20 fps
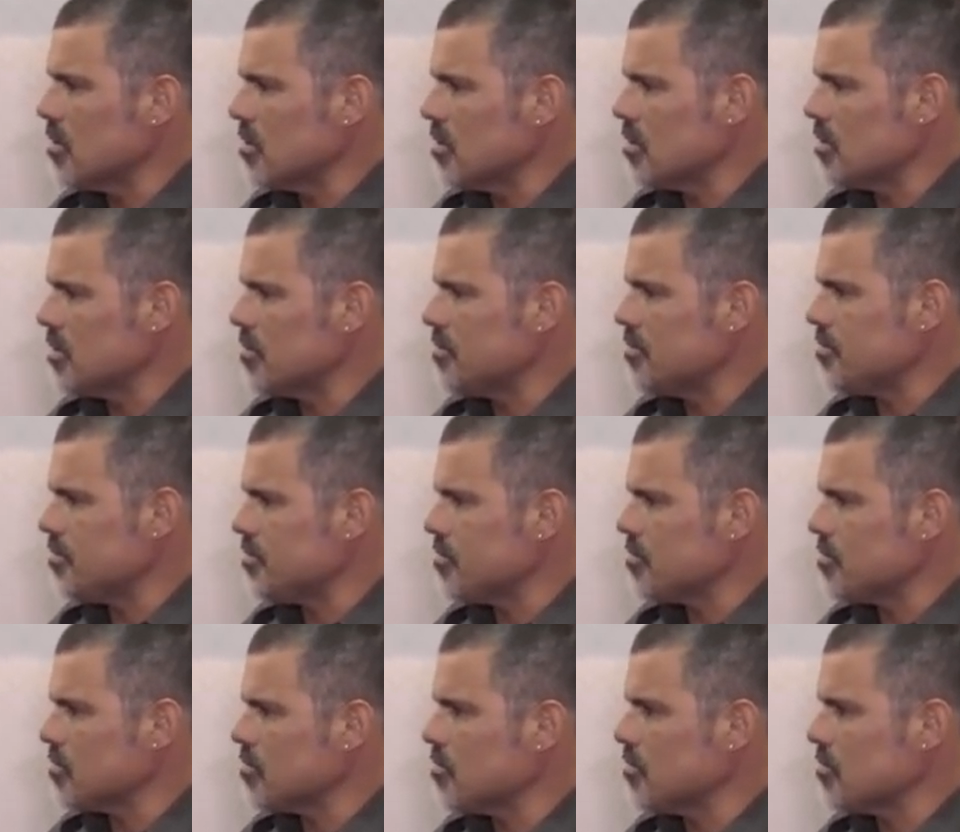
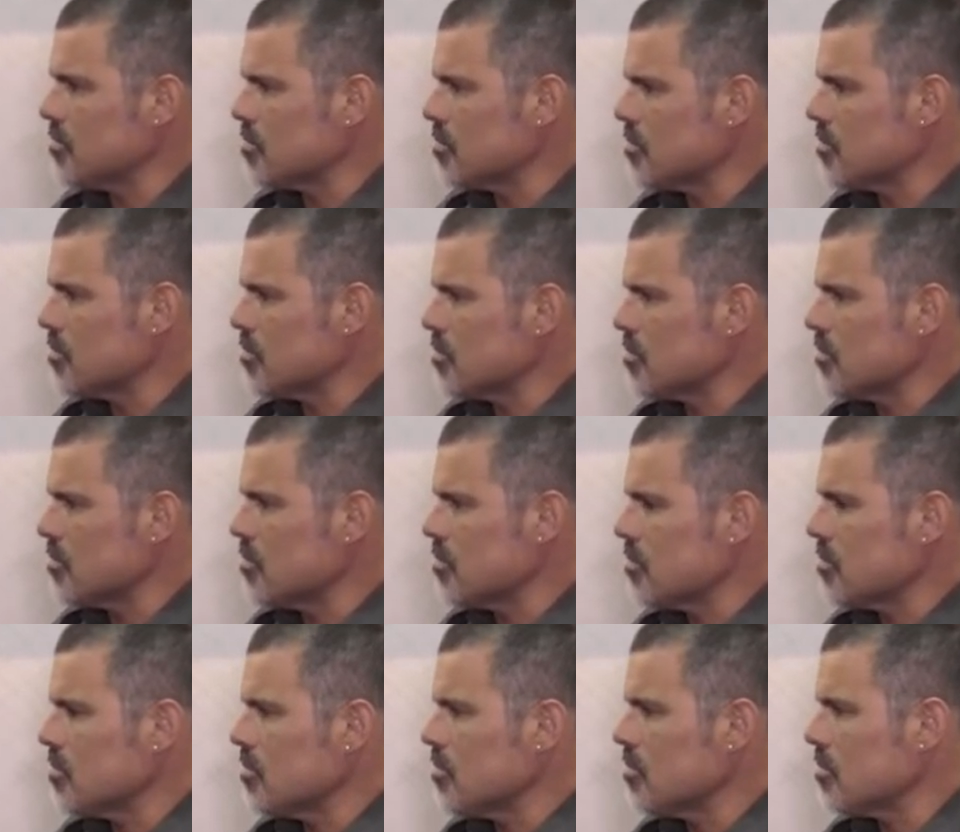
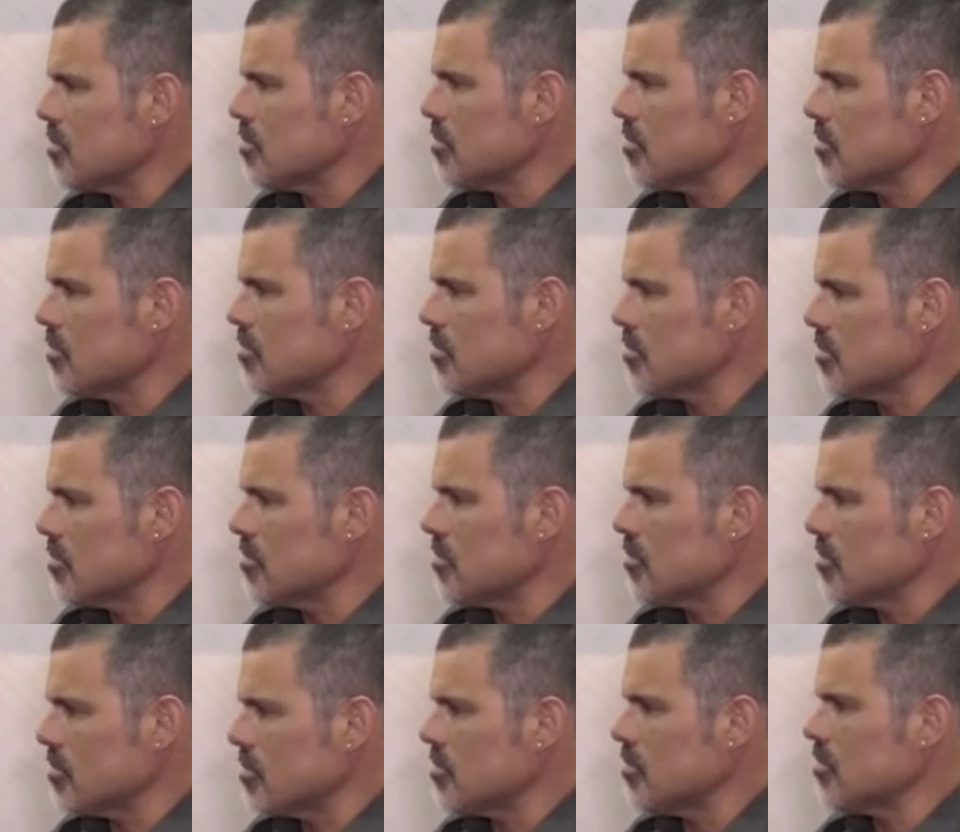
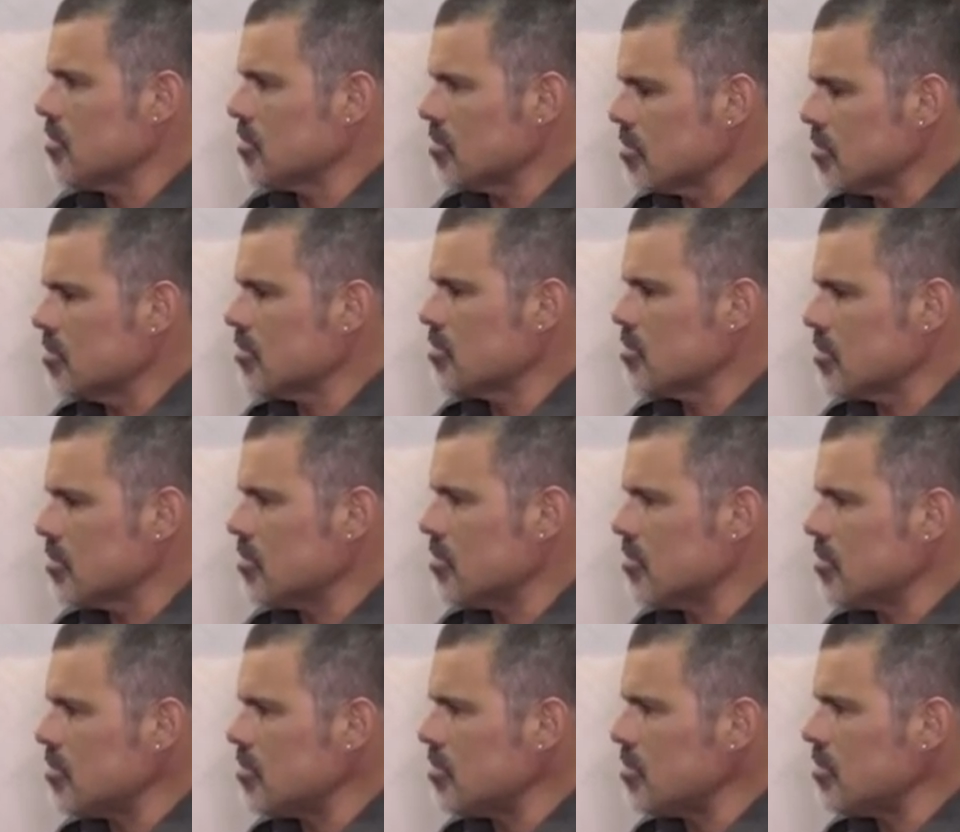
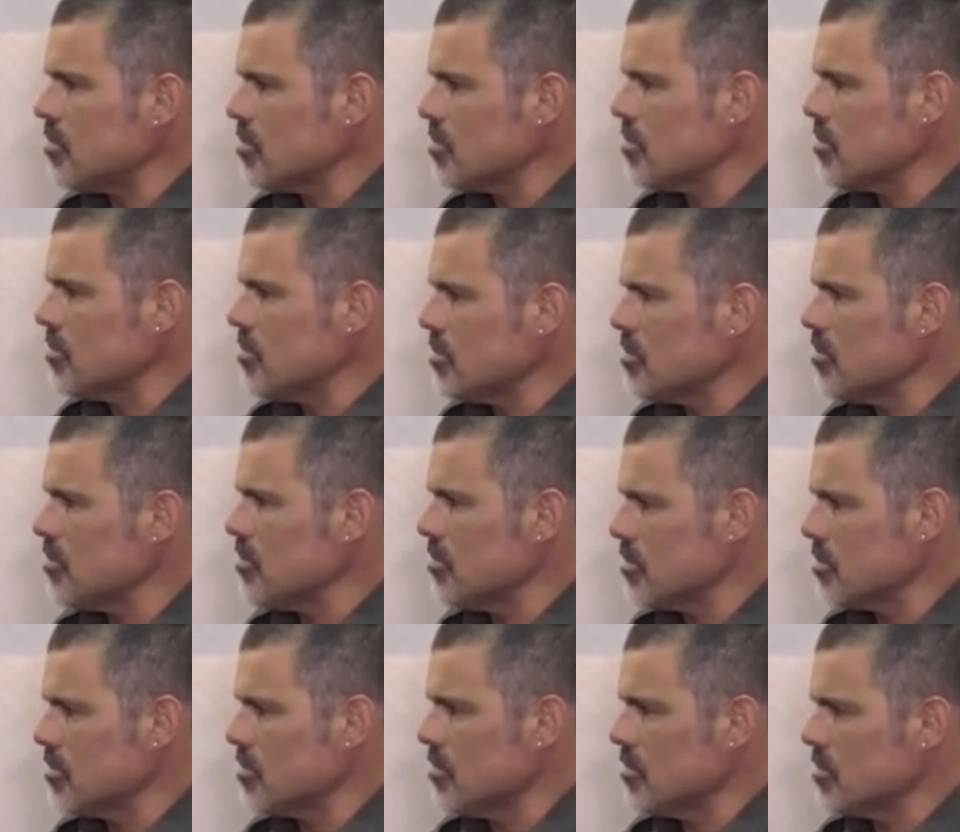
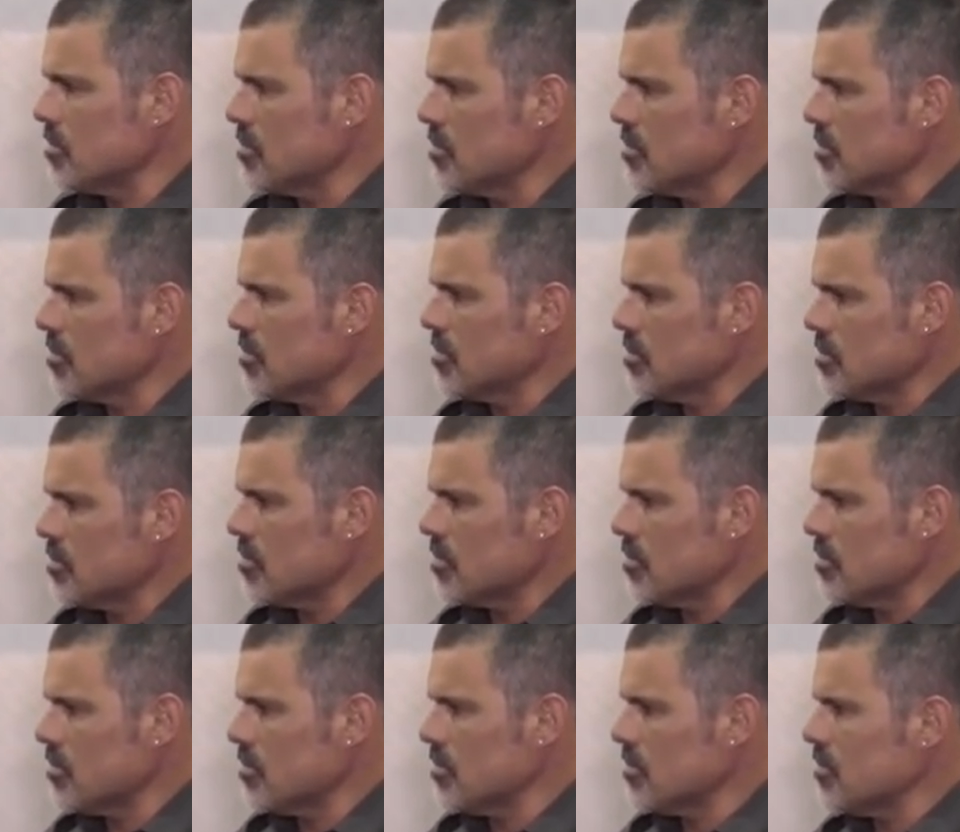
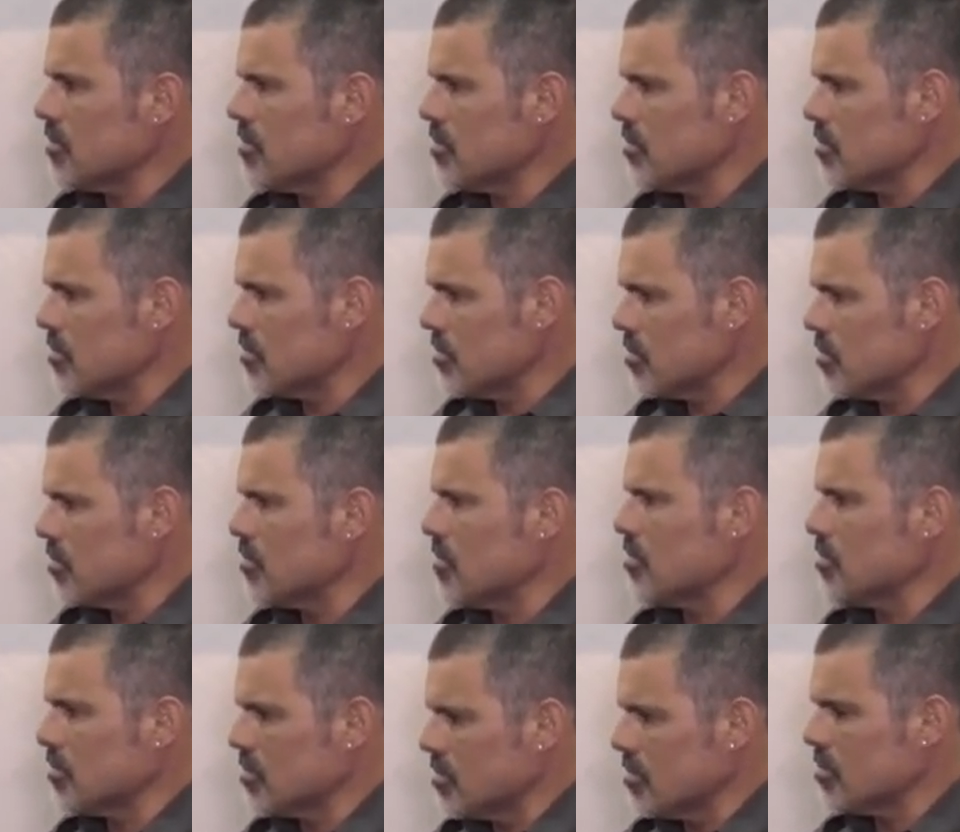
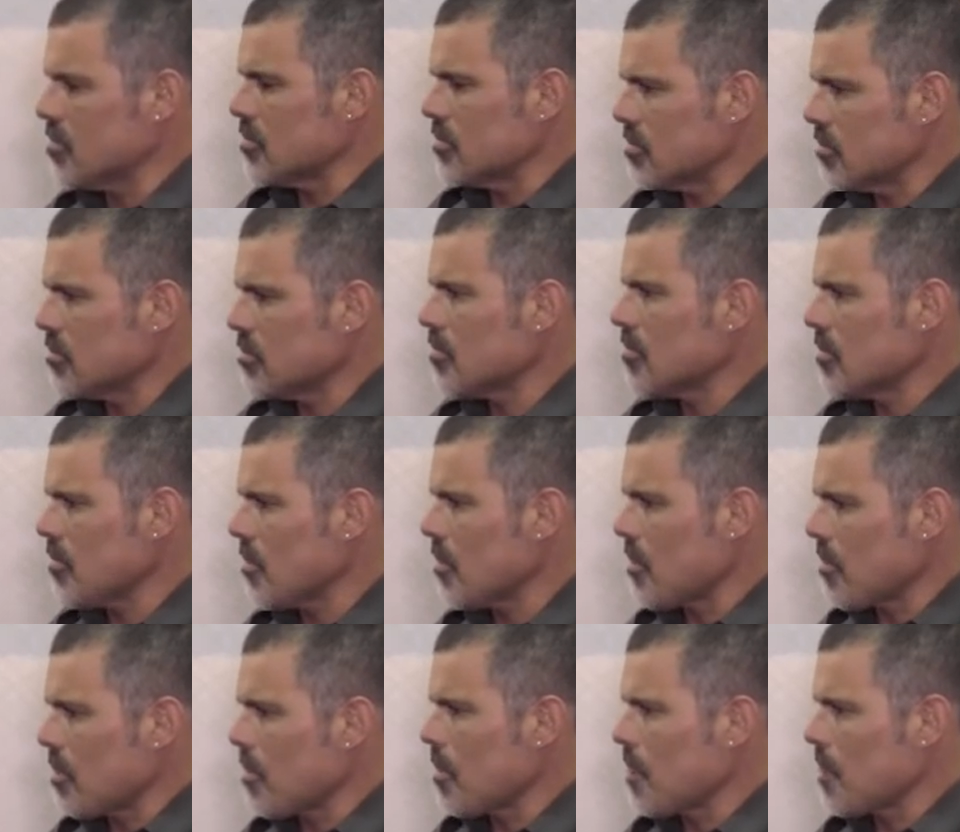This person isn't speaking.